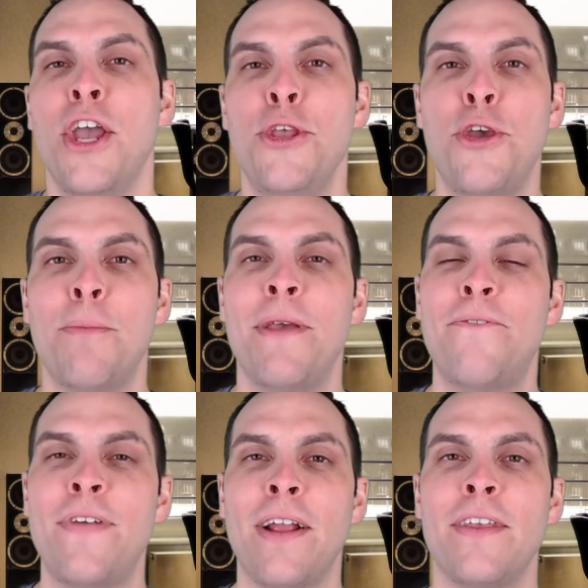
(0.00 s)
you could be
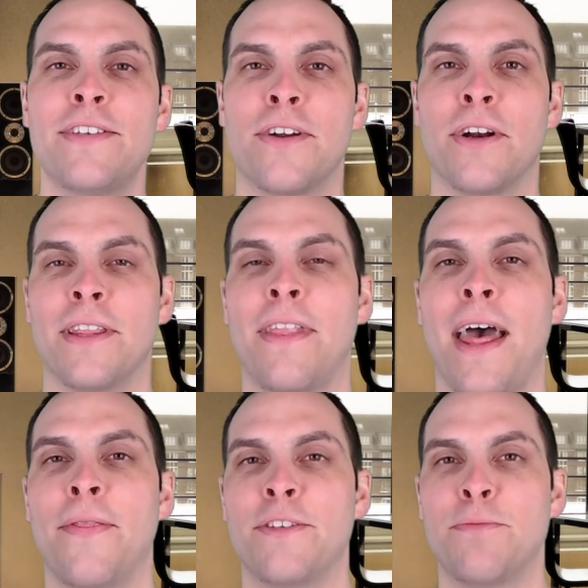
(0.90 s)
fairly certain
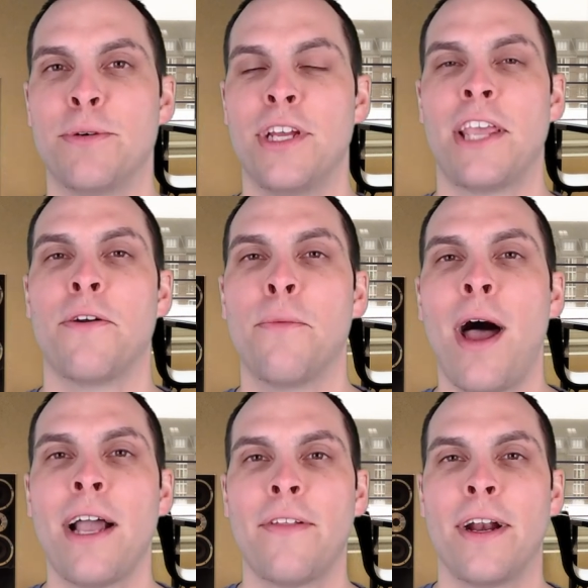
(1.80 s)
that this particular
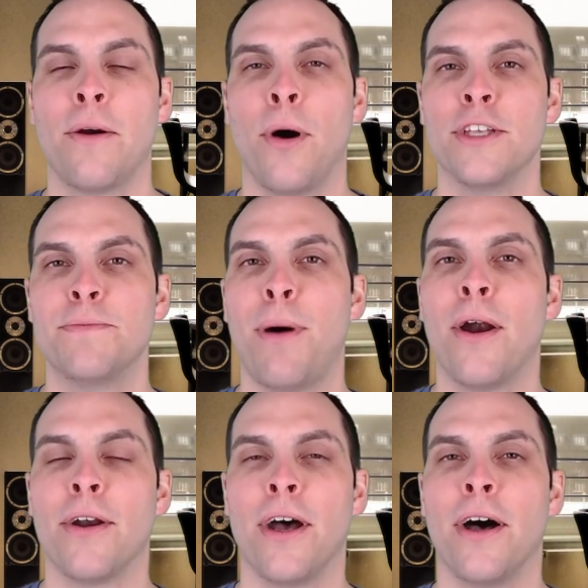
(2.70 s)
rock layer was
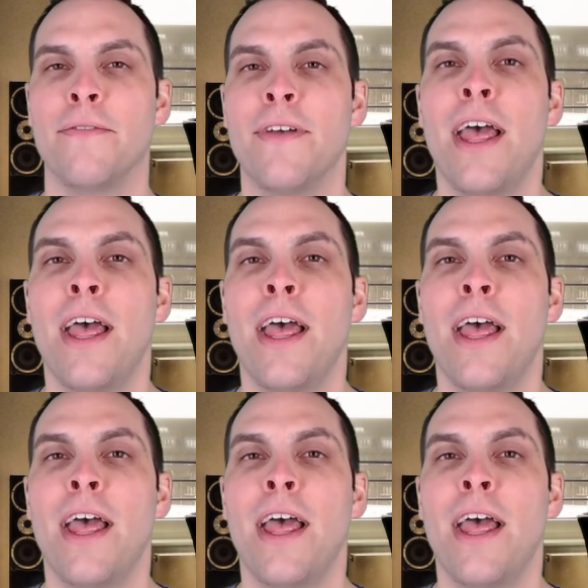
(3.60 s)
part of